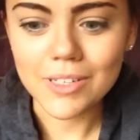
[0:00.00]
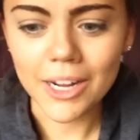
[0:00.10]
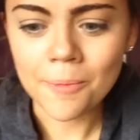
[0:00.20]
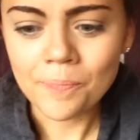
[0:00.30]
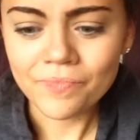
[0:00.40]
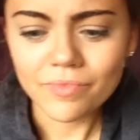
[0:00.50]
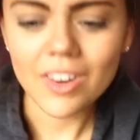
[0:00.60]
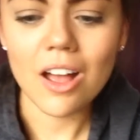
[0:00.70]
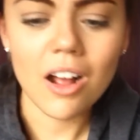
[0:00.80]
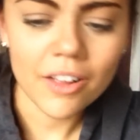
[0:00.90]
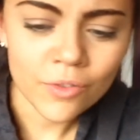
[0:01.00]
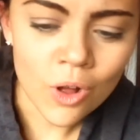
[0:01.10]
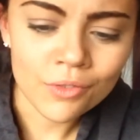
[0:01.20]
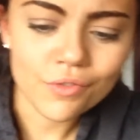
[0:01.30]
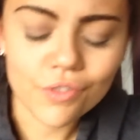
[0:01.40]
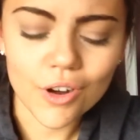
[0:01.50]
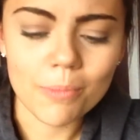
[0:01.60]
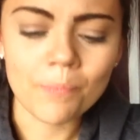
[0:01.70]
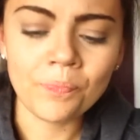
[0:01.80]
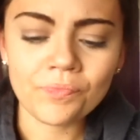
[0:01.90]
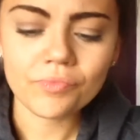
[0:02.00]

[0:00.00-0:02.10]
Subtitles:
Like, I've gone from,